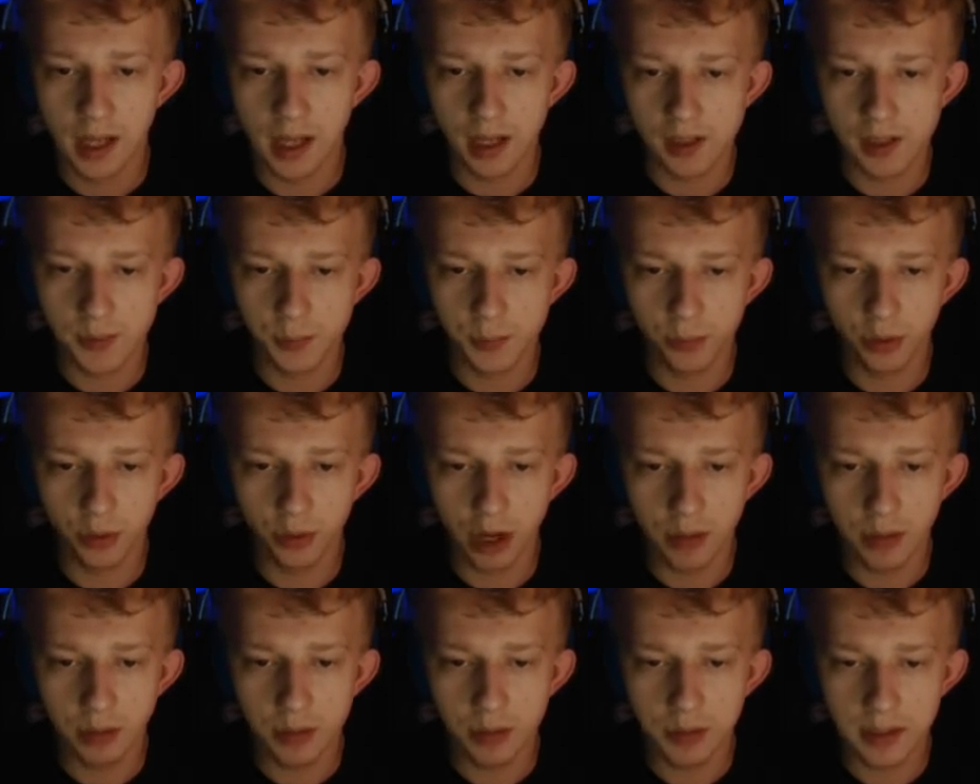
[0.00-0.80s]
it's
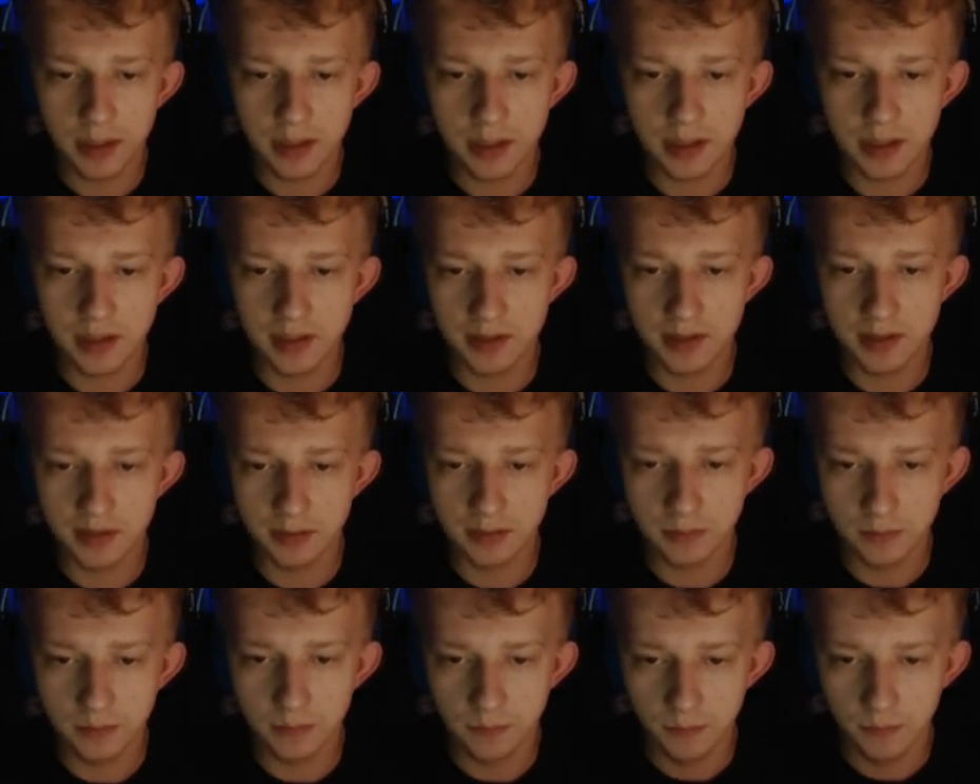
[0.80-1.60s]
probably because
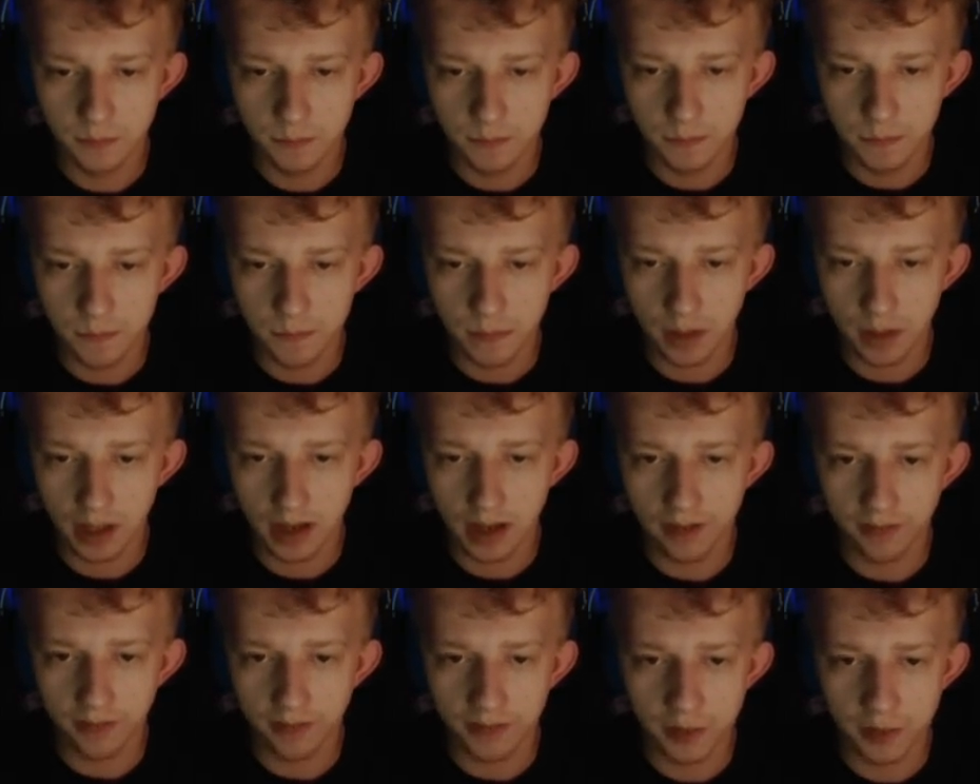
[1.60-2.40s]

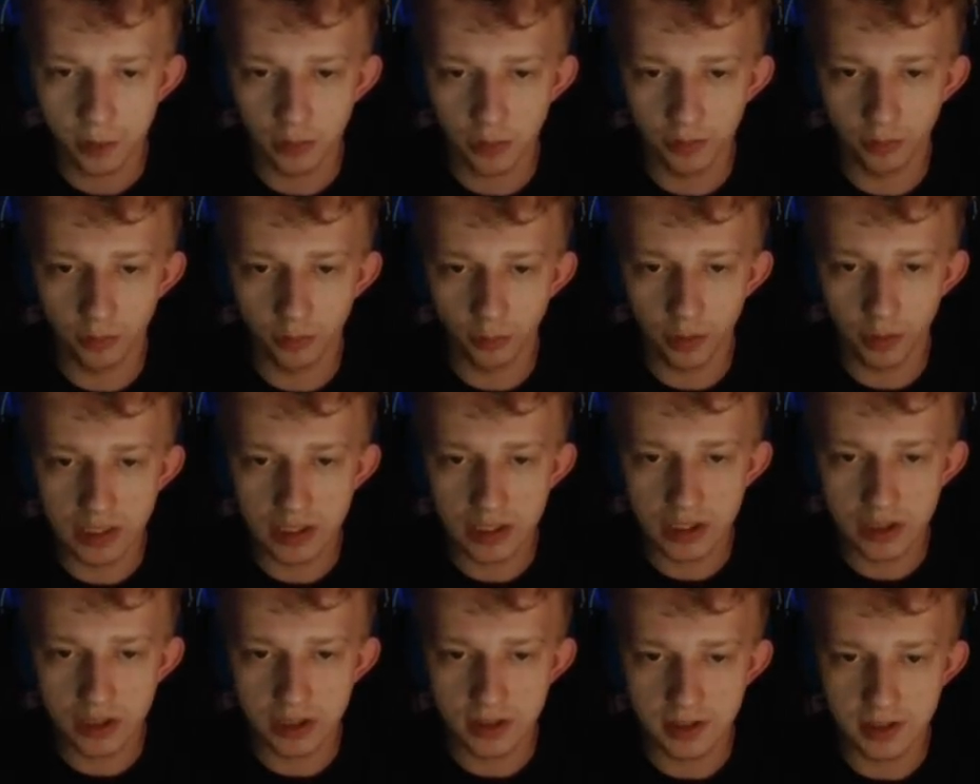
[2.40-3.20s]
I've sort of
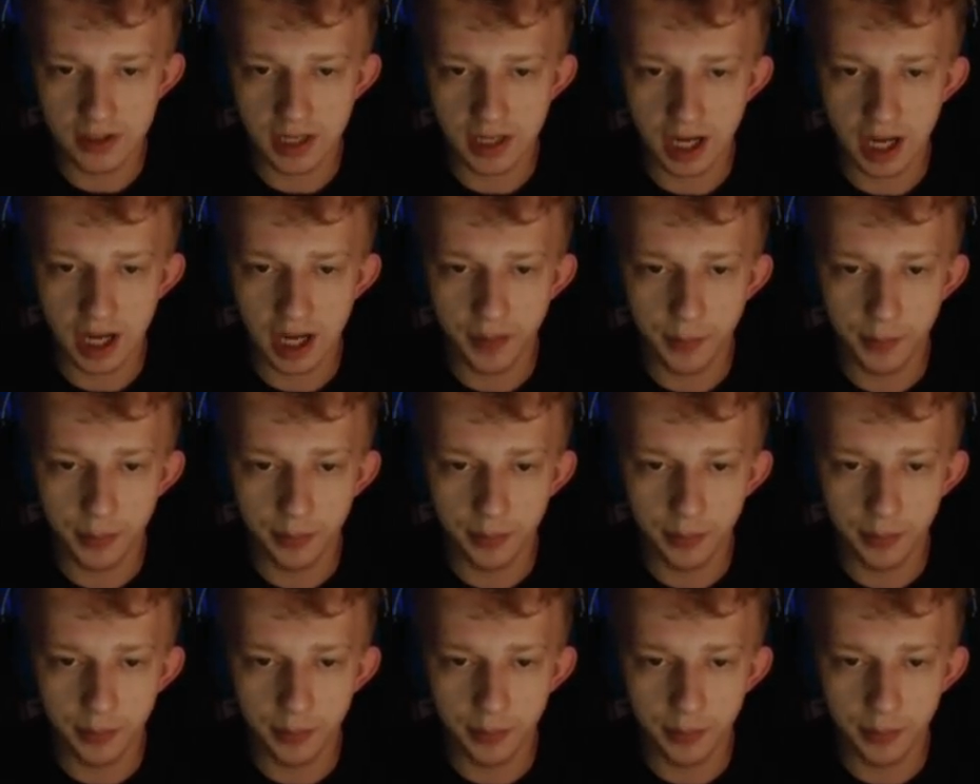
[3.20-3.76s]
reached the top